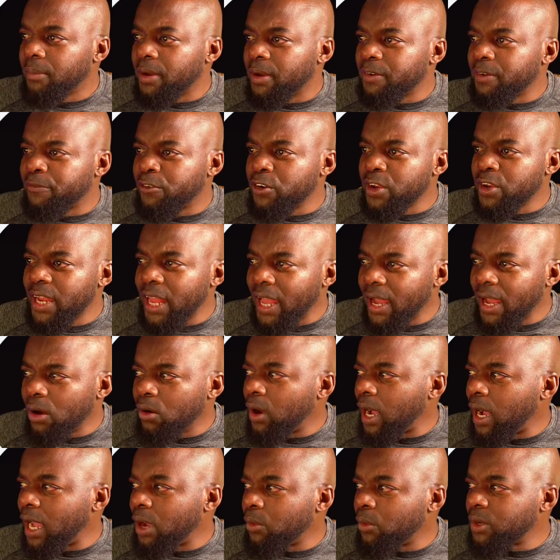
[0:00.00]
But for
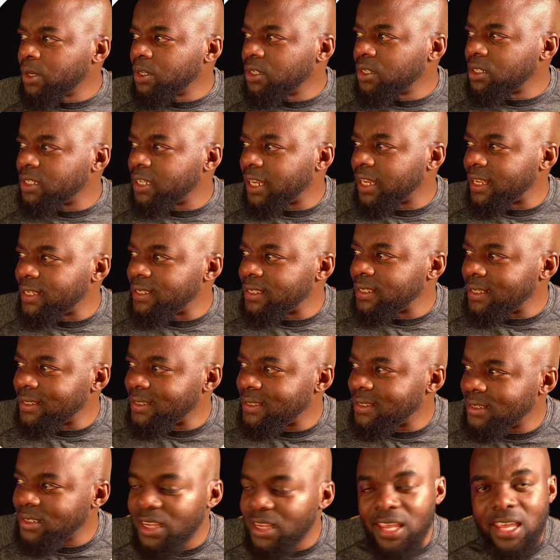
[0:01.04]
now, I want to test and
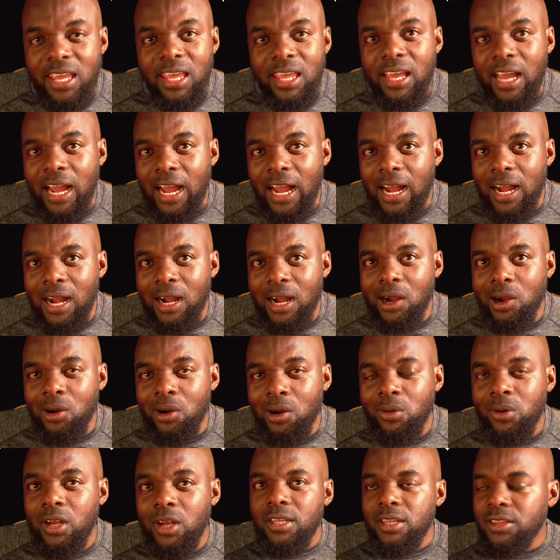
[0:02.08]
see
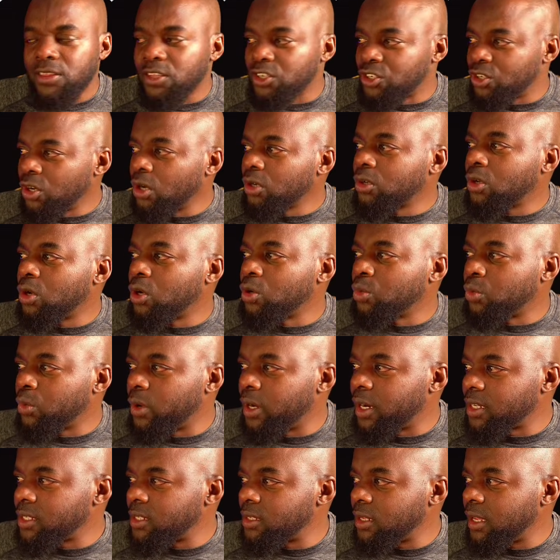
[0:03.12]
how the shortcode
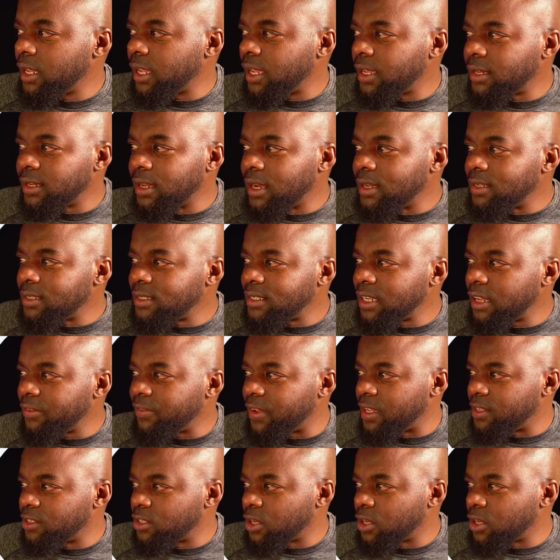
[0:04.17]
works in Divi.